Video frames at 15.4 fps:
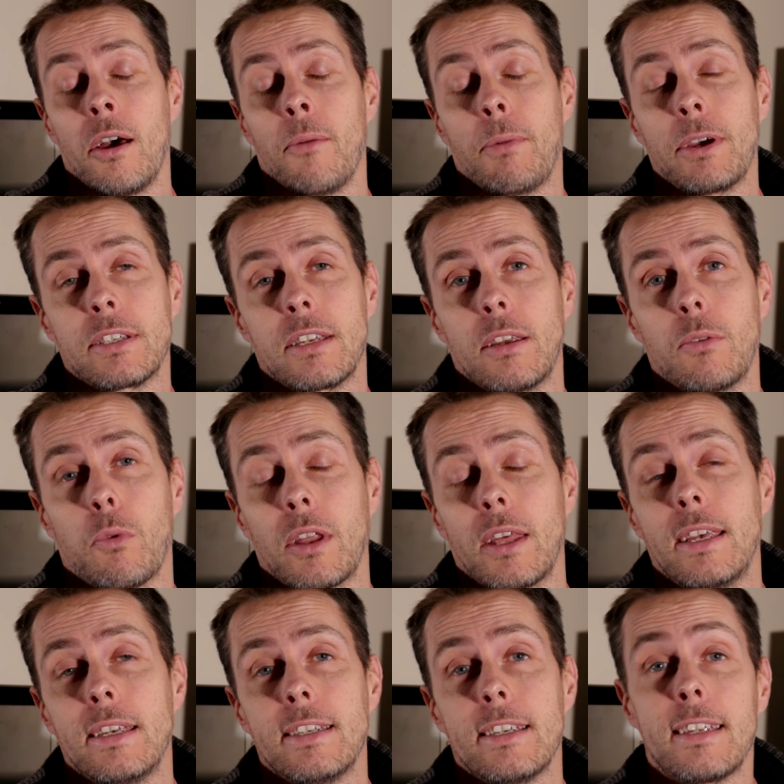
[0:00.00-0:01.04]
basically what it
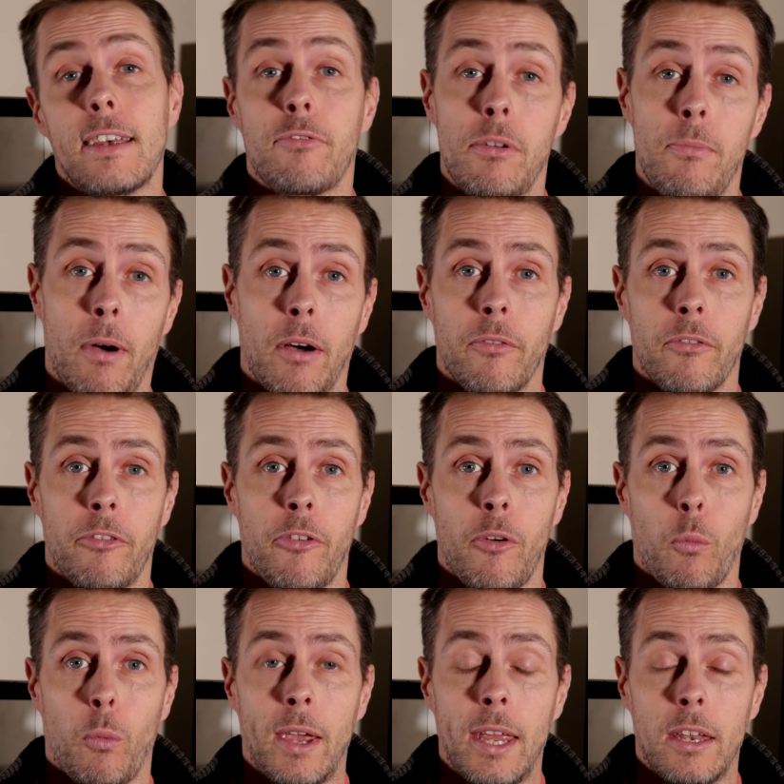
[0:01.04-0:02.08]
is is every month
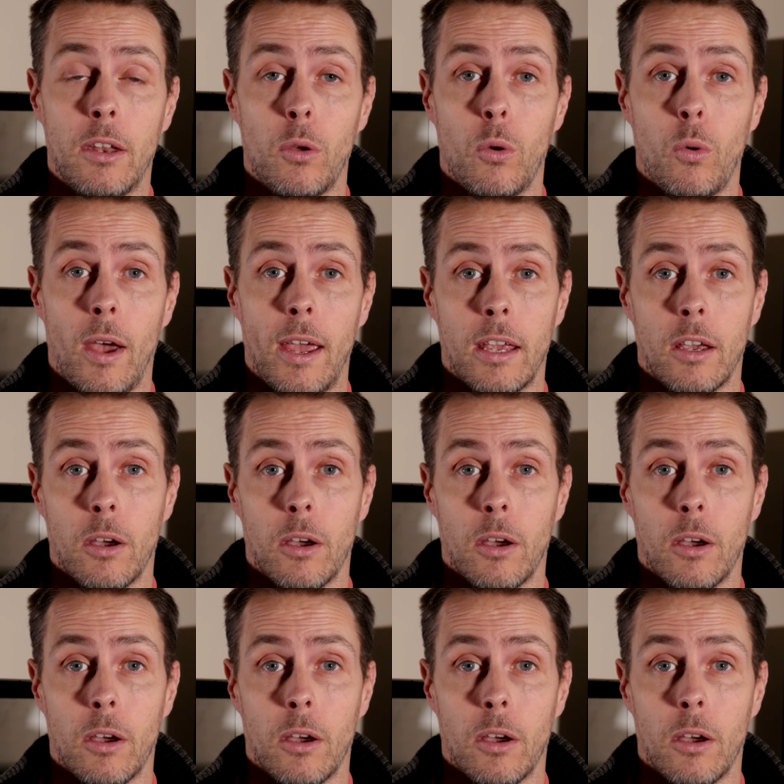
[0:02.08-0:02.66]
we do a